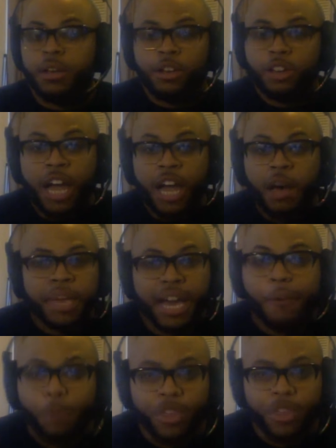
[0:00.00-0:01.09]
coming
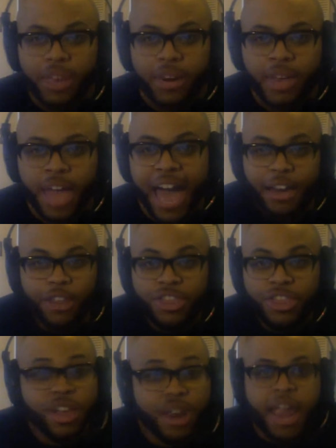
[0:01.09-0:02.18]
up with it out of
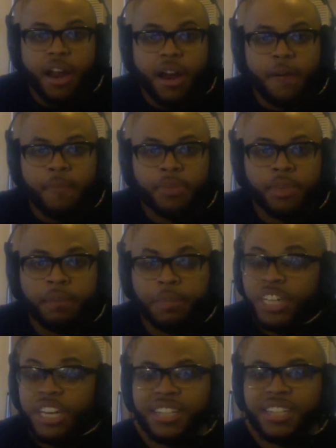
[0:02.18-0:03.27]
thin air, but
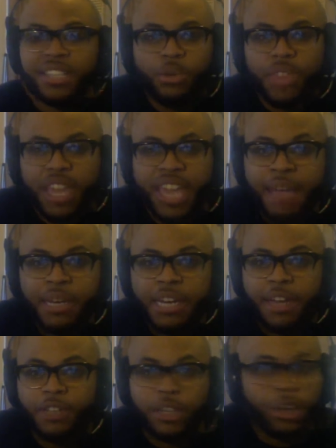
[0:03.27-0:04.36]
she doesn't know the game
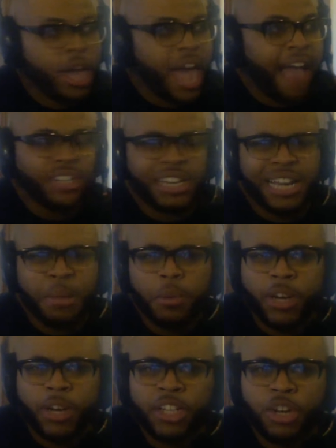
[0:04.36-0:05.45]
enough to actually come up
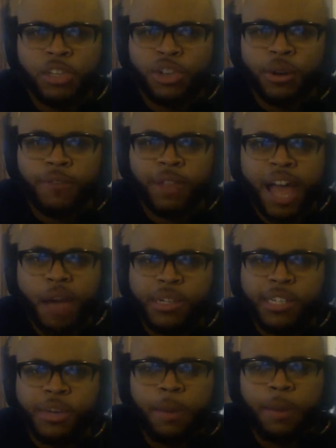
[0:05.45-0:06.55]
with excuses on the fly when
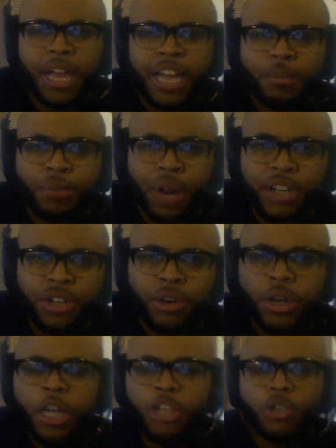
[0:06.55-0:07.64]
someone applies pressure.
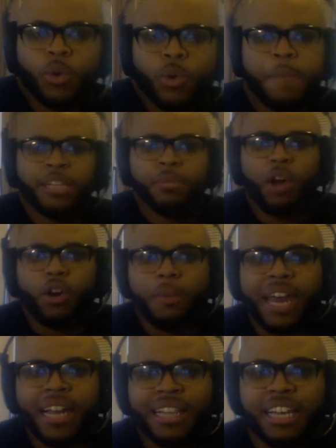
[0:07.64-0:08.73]
So it makes me
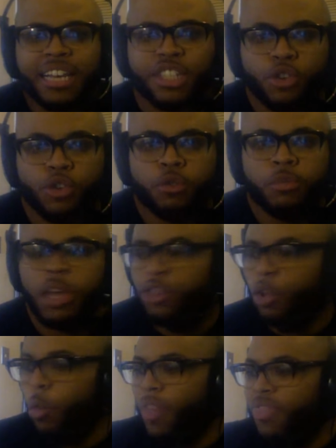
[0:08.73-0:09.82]
automatically assume
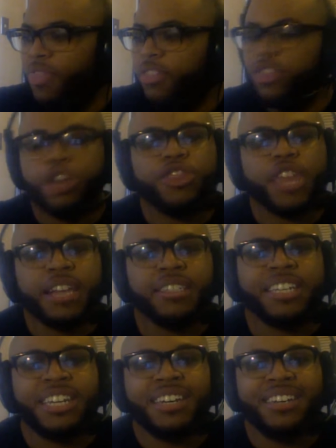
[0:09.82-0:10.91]
the things
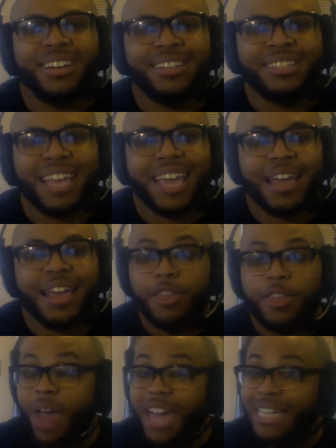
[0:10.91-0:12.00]
that she does say that
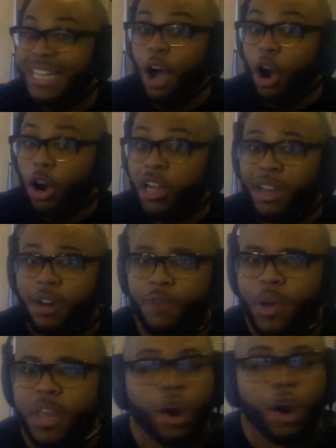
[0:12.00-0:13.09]
are
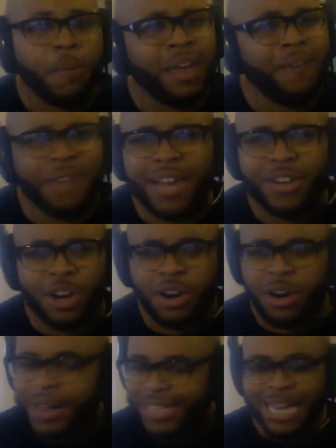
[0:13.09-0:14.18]
clairvoyant are being fed to
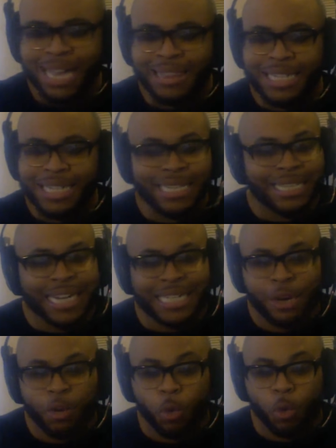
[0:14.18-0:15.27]
her. It's not things she's
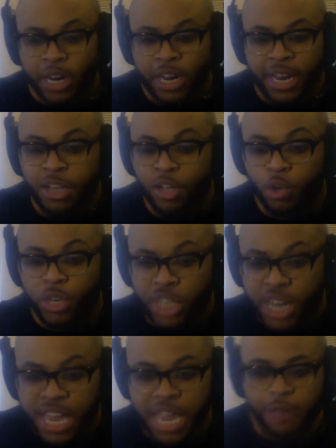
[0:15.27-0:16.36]
actually working to
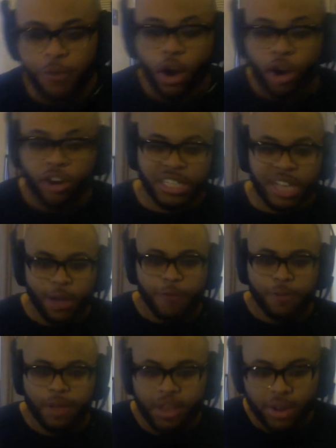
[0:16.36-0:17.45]
achieve herself.
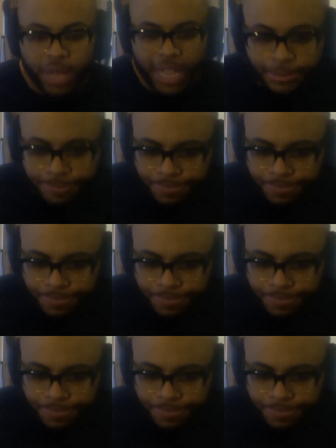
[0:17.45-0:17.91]
Okay.